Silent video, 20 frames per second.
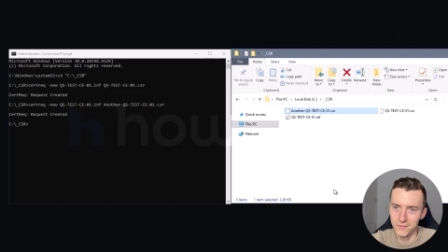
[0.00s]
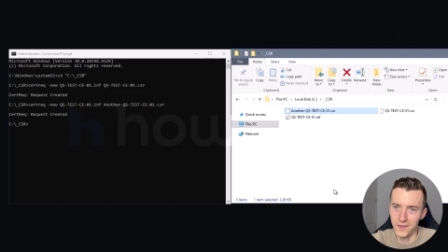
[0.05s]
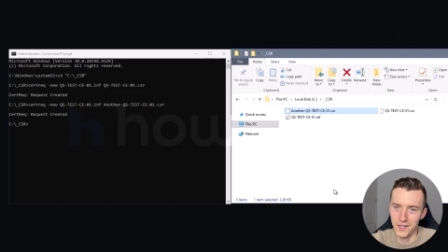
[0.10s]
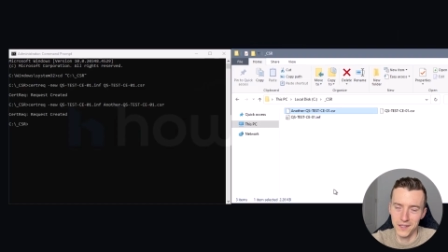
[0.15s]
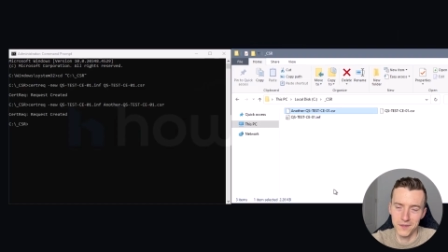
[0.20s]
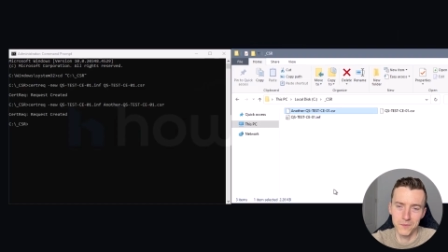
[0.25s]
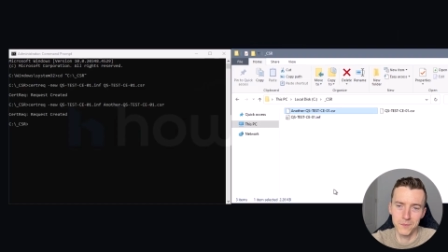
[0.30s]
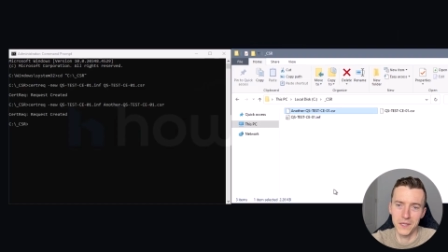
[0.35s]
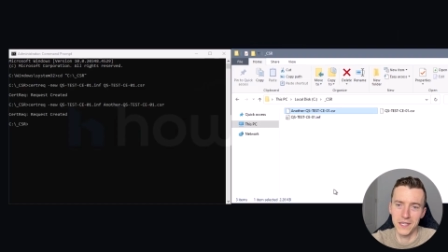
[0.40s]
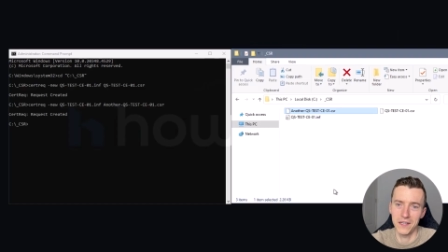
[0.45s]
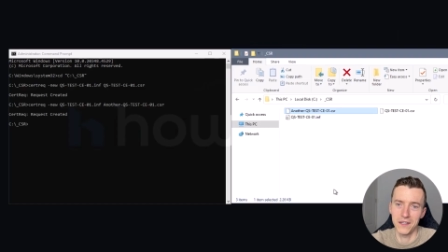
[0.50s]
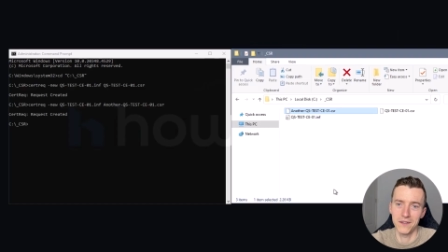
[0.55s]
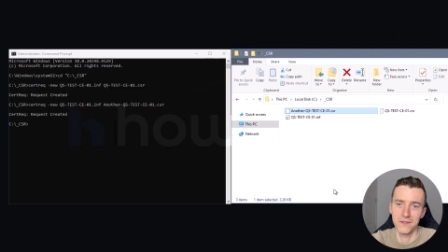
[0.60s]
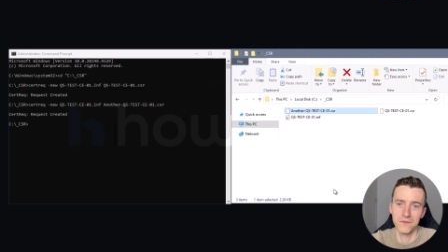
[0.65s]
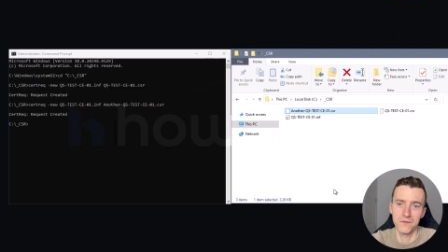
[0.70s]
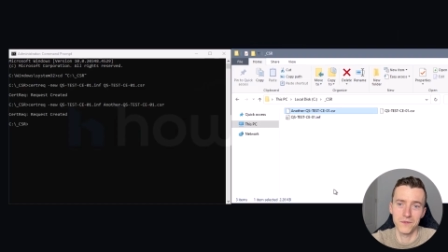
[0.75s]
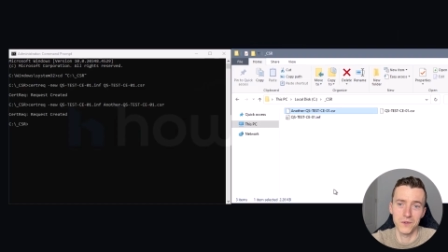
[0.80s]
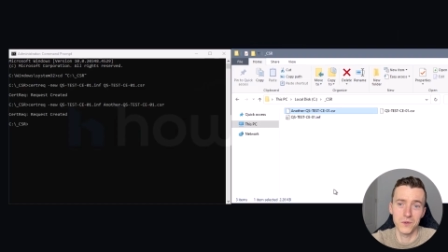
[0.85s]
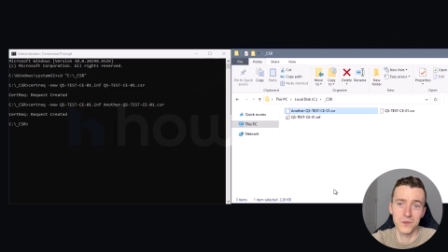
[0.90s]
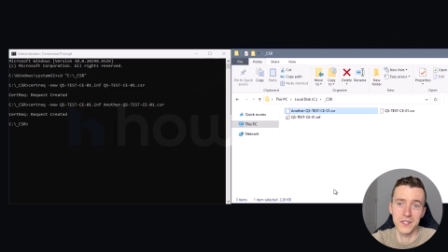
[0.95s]
It'll be a
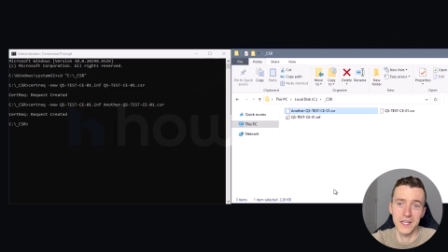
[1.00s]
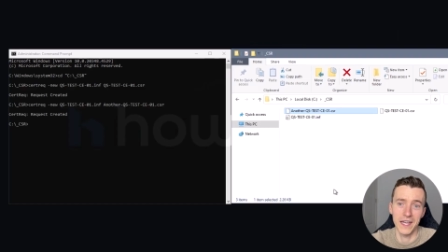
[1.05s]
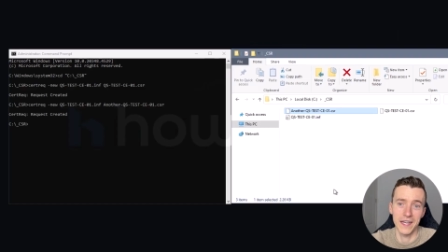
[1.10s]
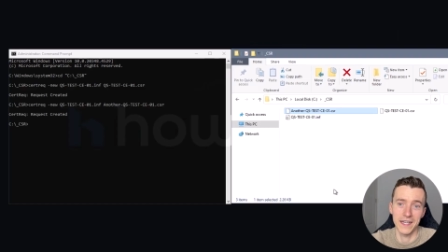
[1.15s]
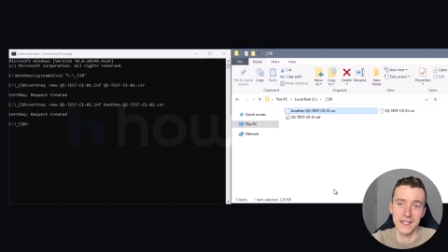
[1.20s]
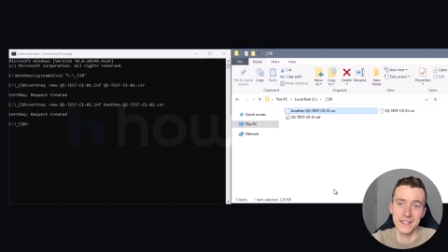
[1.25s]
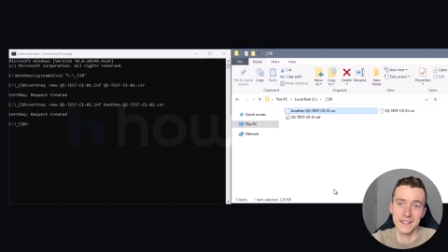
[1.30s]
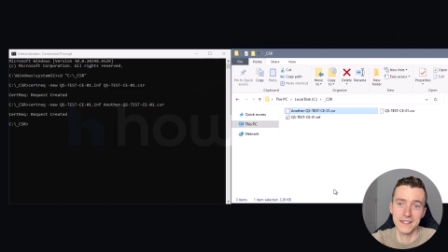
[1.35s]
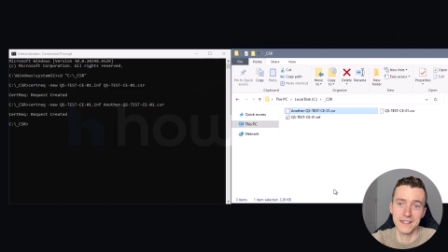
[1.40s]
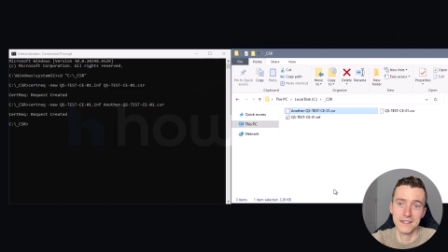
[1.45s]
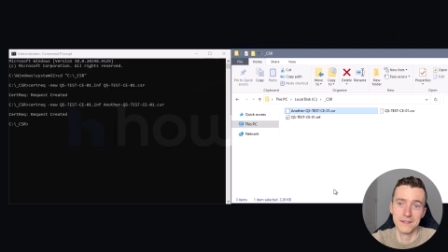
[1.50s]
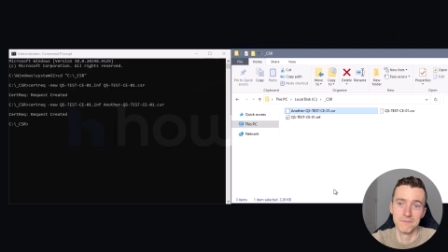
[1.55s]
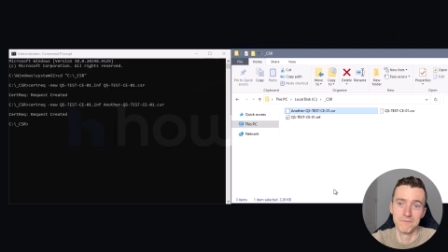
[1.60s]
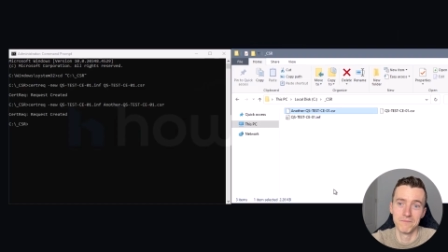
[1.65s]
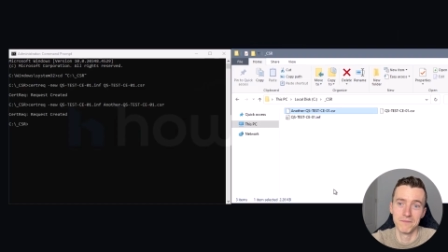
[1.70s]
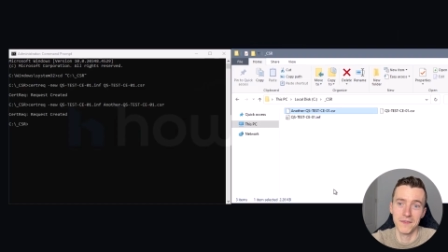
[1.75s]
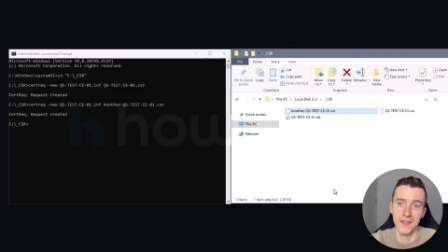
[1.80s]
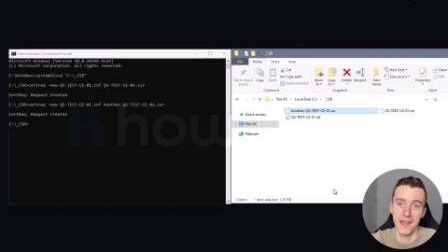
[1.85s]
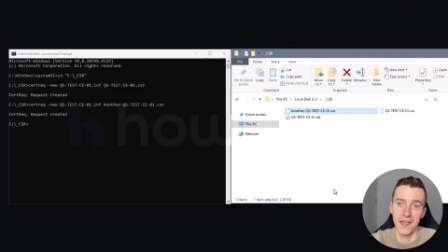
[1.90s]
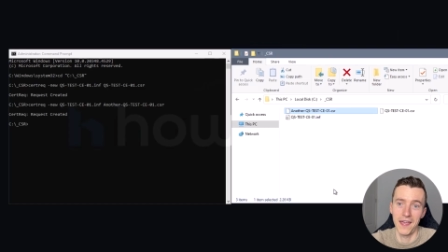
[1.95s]
few seconds
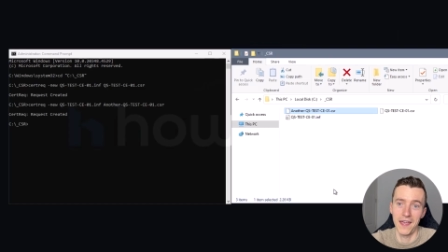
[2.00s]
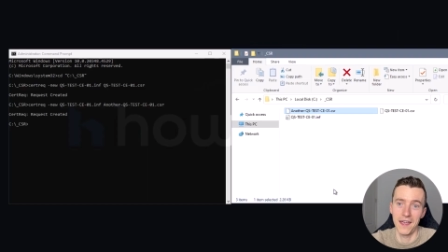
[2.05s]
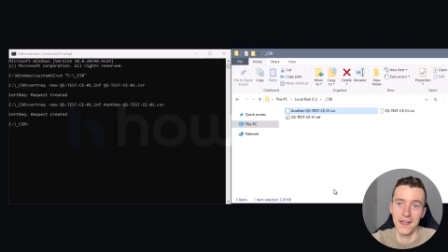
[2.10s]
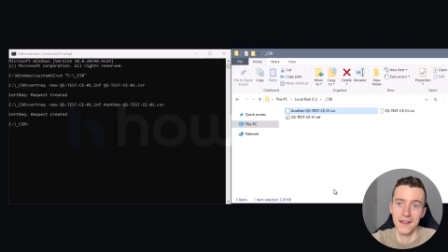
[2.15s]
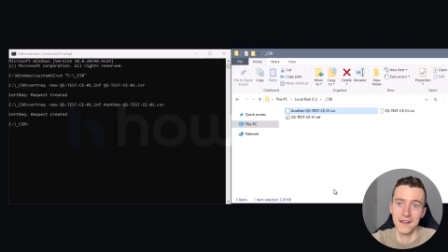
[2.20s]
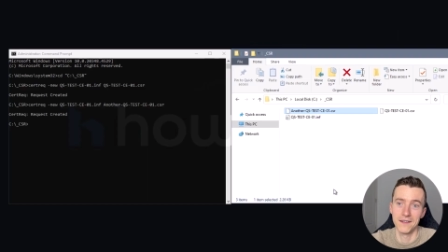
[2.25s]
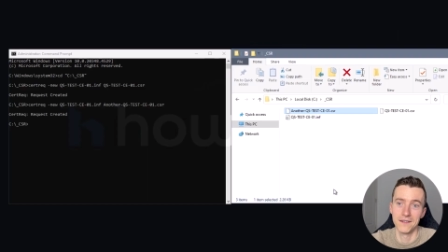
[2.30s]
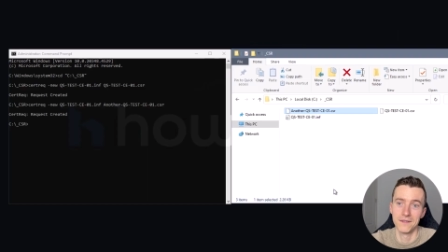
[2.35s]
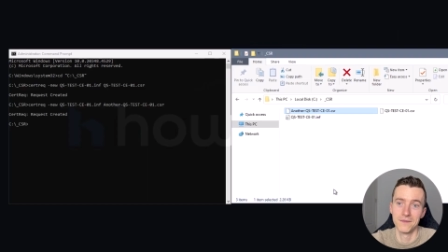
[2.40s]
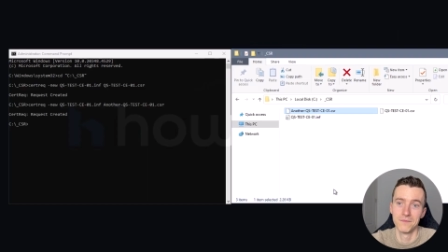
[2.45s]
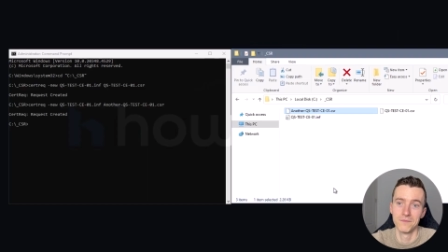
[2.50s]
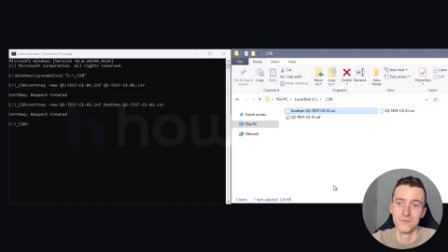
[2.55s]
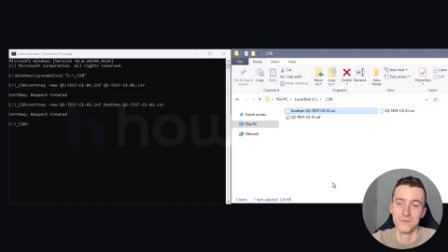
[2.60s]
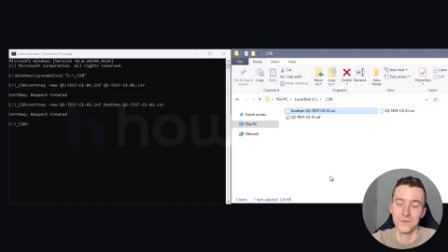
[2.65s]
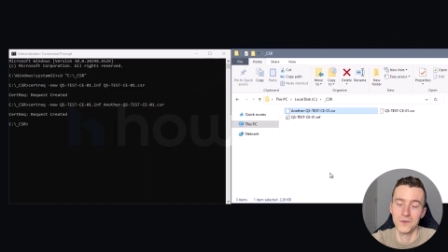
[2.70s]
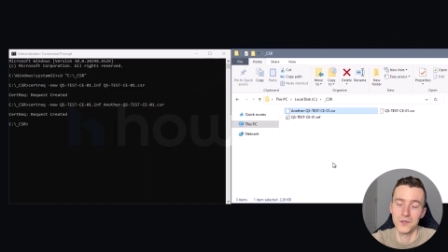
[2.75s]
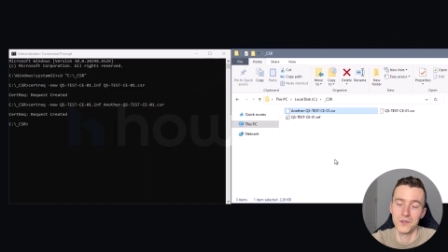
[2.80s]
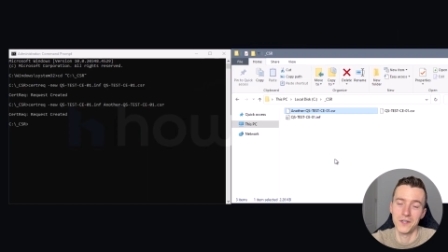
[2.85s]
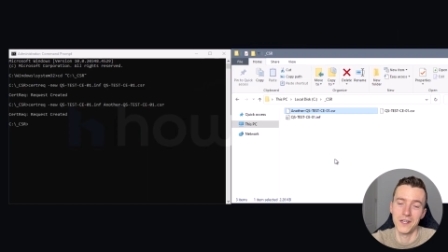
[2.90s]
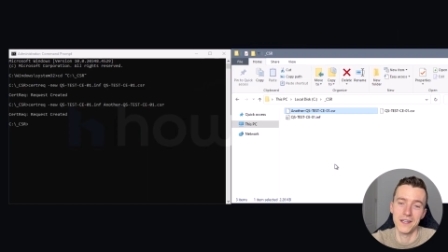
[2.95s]
and
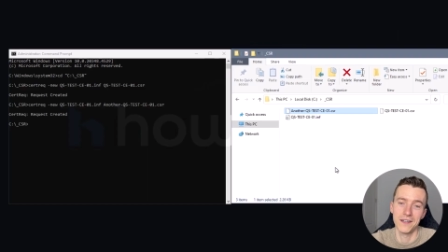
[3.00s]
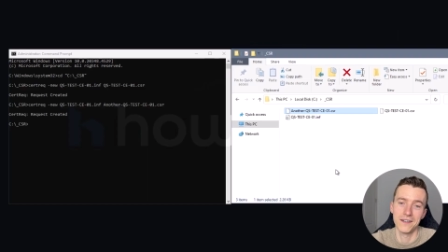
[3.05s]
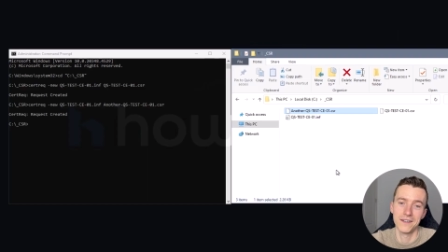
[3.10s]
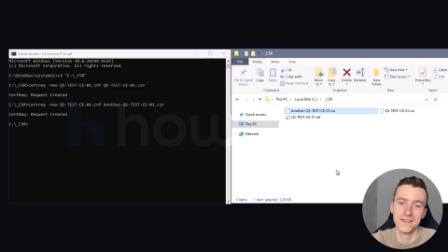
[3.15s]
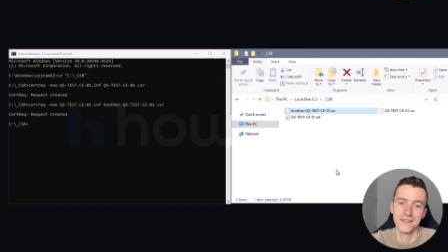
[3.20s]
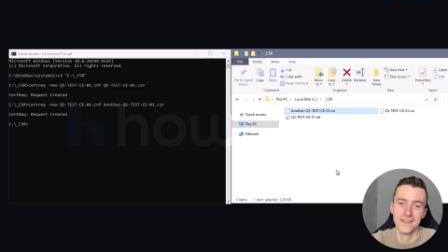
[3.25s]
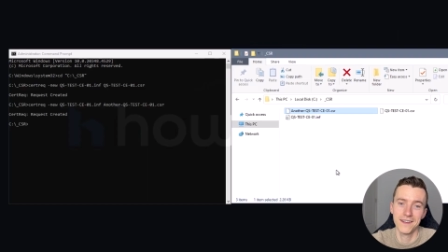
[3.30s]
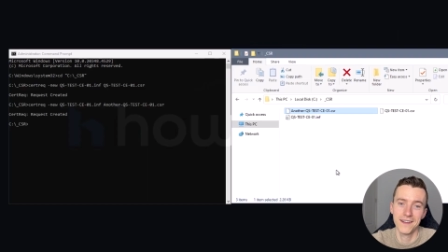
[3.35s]
you're done.